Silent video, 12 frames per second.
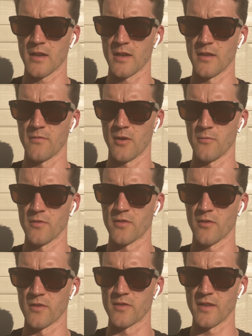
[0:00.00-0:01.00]
if I was
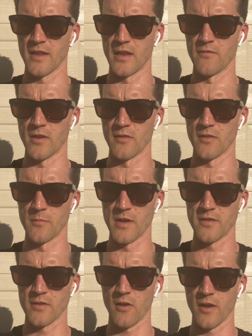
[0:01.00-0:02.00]
honestly giving the
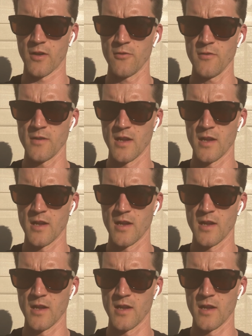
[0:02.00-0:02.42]
best that I could.